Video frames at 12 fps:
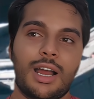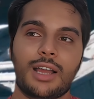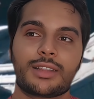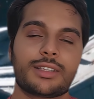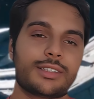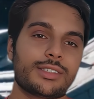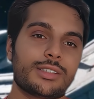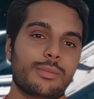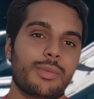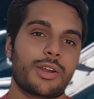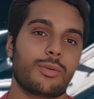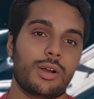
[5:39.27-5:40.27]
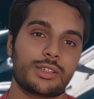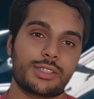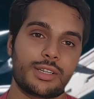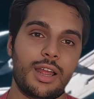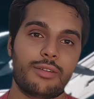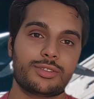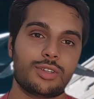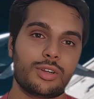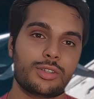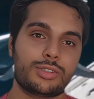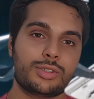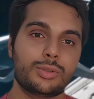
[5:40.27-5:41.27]
I think this is a better watch than
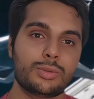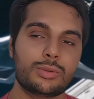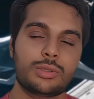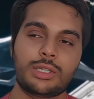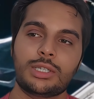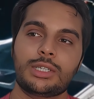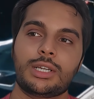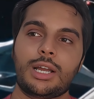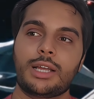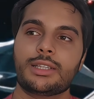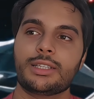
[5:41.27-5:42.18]
Avatar 2. I